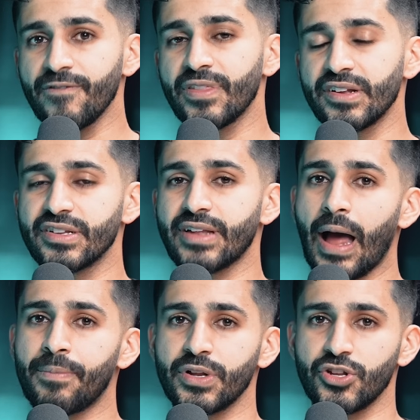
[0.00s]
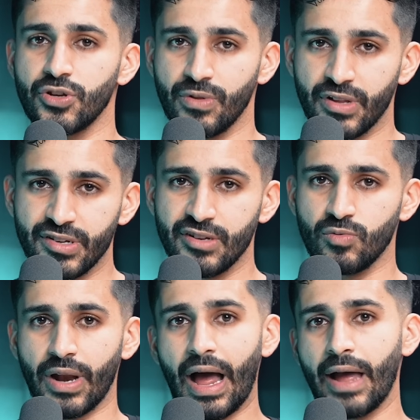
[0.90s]
this is happening to you, this is
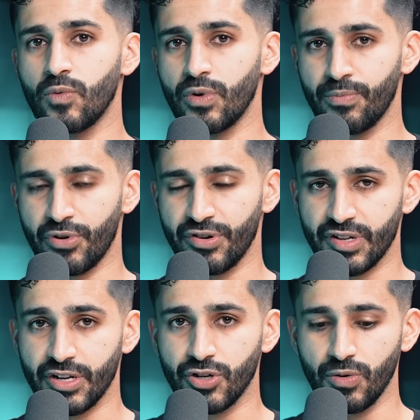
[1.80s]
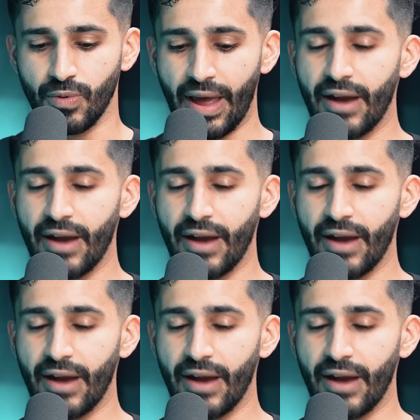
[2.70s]
what I would personally do.